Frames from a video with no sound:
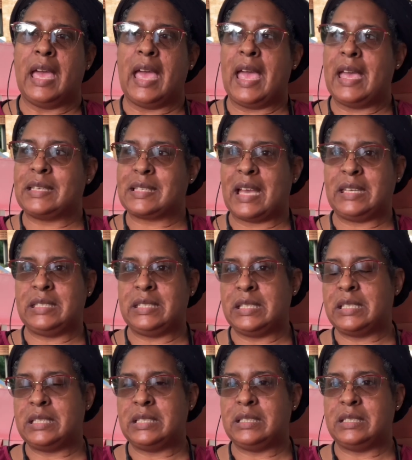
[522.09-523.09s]
As I
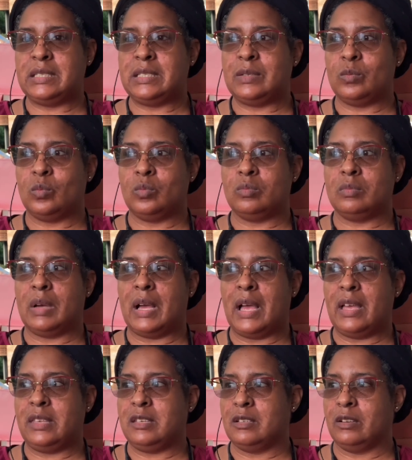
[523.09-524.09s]
did,
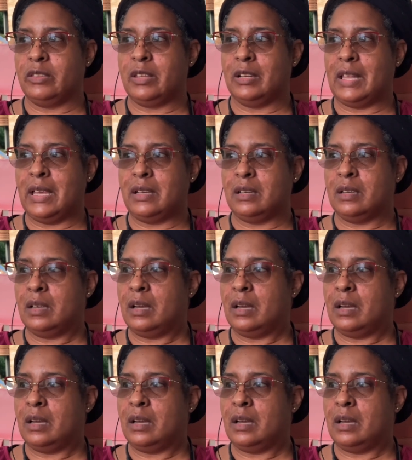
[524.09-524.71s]
they're like,